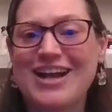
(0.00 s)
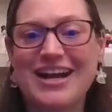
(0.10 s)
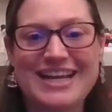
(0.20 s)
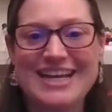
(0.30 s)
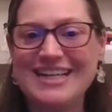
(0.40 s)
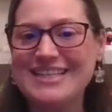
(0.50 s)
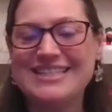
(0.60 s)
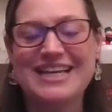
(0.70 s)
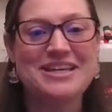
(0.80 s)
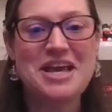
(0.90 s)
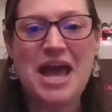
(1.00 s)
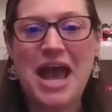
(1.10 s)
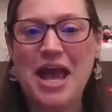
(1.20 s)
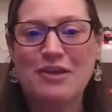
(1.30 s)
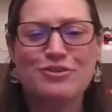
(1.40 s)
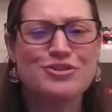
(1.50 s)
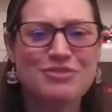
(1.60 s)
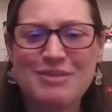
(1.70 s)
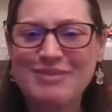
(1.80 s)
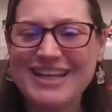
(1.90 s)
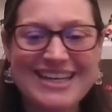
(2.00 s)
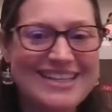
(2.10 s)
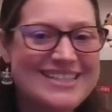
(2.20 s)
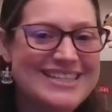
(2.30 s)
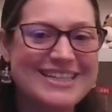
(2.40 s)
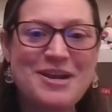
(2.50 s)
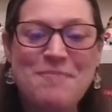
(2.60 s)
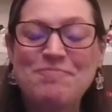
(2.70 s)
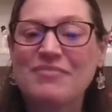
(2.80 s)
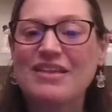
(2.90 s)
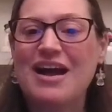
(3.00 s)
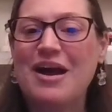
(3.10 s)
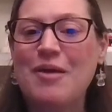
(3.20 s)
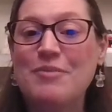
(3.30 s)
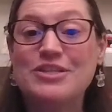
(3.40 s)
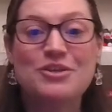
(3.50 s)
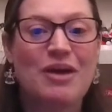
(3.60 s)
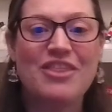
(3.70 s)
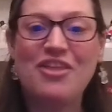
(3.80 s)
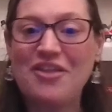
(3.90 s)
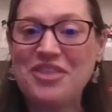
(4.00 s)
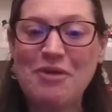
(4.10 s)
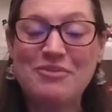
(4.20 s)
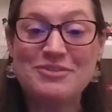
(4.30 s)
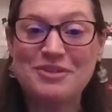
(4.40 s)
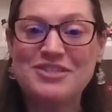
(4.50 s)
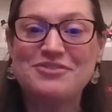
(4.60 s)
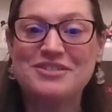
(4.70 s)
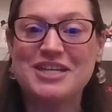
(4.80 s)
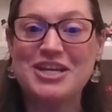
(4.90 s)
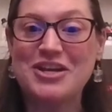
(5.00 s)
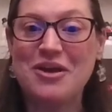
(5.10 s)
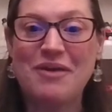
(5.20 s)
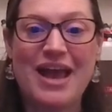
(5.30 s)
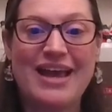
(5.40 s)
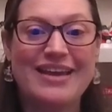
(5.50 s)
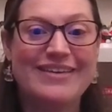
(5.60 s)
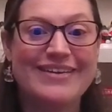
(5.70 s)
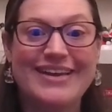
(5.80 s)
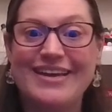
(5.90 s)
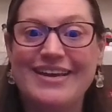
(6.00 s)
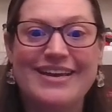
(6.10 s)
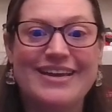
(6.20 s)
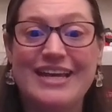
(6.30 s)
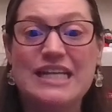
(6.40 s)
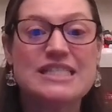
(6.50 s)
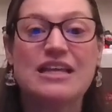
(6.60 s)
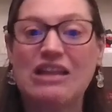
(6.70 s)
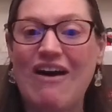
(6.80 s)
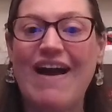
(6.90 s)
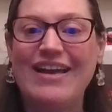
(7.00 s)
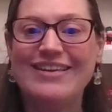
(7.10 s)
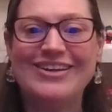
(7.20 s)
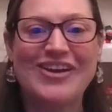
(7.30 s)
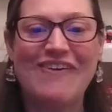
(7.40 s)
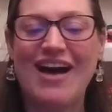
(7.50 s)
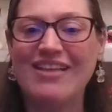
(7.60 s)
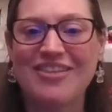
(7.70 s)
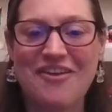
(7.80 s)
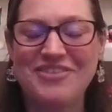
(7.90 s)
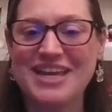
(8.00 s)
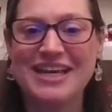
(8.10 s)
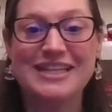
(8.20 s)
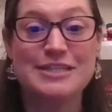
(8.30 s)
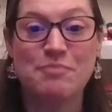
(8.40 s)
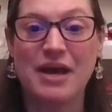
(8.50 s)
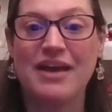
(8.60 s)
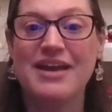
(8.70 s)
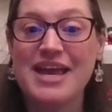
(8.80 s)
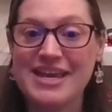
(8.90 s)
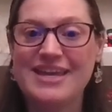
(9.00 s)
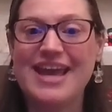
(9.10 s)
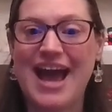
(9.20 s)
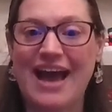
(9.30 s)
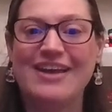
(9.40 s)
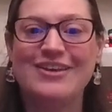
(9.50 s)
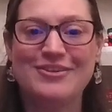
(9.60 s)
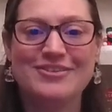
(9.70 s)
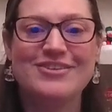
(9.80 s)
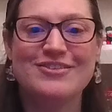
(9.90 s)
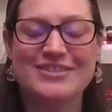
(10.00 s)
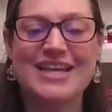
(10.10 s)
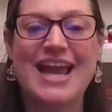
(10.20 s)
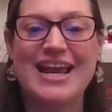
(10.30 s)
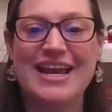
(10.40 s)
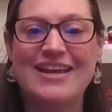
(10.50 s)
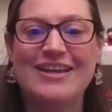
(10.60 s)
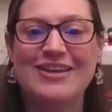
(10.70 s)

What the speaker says: kids and screaming kids. And so I thought that was interesting, and it's a lot, I love kids, but yeah, you take,